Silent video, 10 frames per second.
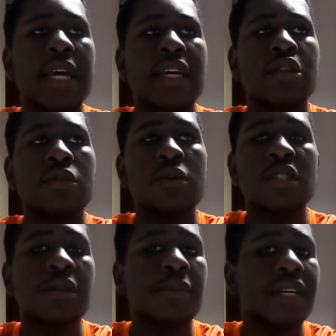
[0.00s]

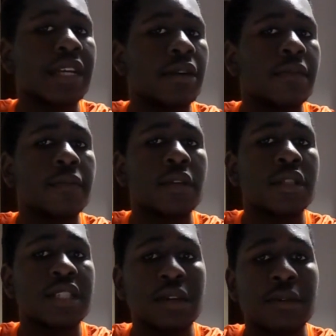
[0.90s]
towards the beginning of the
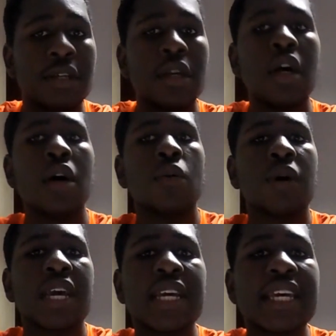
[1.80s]
series
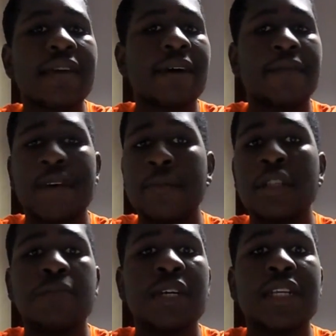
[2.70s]
where he gave that
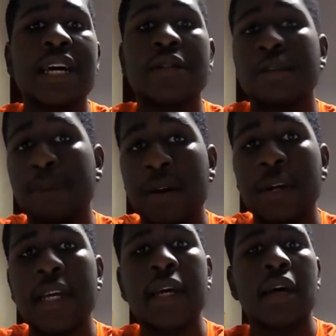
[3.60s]
famous beat down to
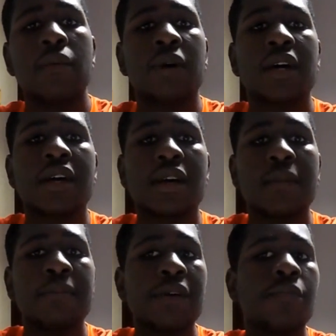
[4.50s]
Barry where
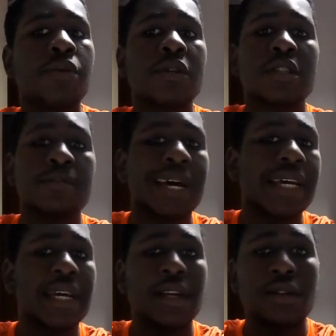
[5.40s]
Barry broke his
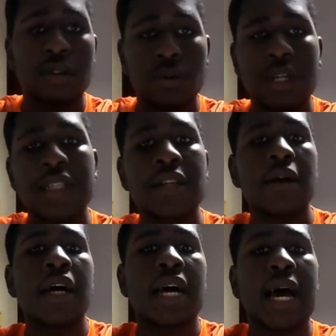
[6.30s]
back and all that stuff
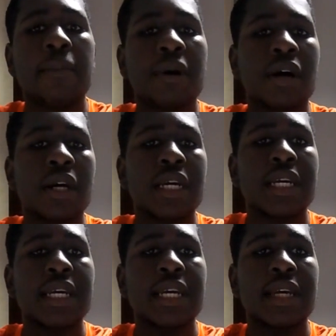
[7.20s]
uh, but
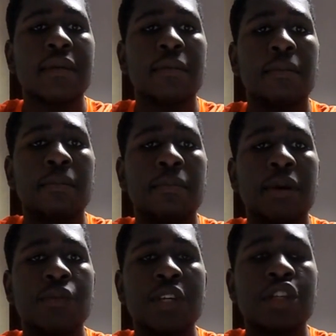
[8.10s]

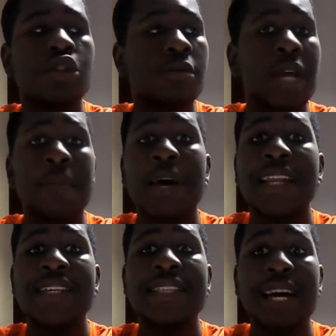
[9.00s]
we assume that
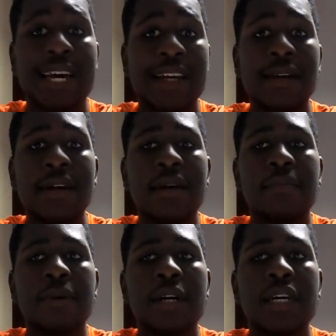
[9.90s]
Patty died
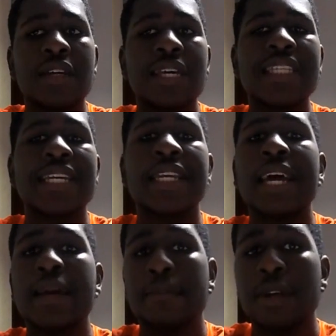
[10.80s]
but it, it's a
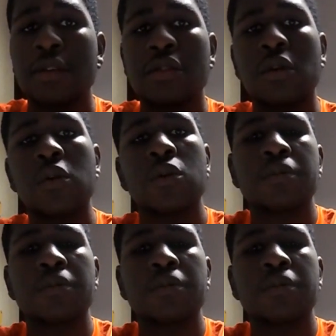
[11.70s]
nightmare so